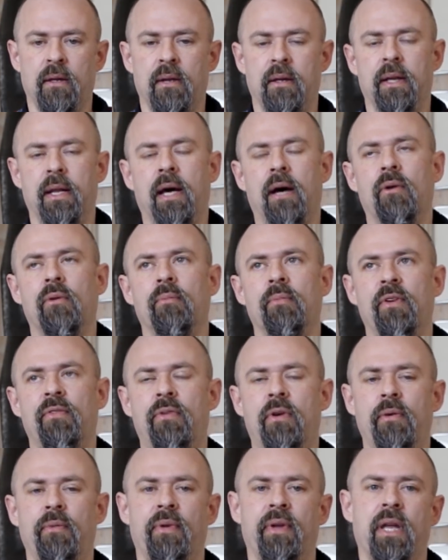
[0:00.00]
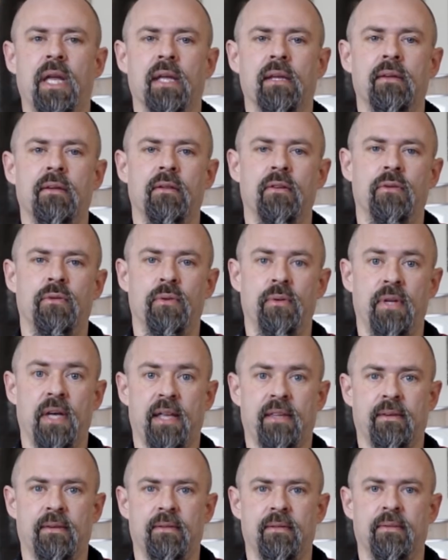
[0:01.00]
Now before we get to
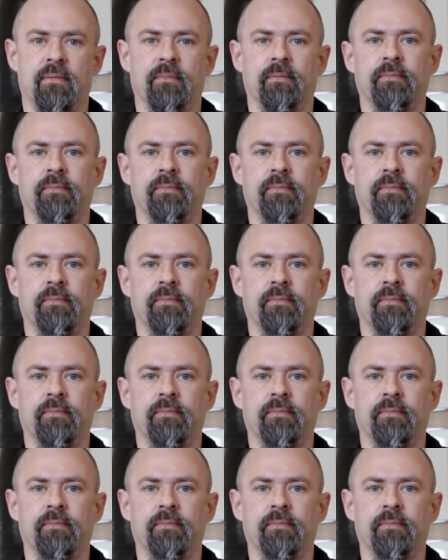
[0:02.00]
that,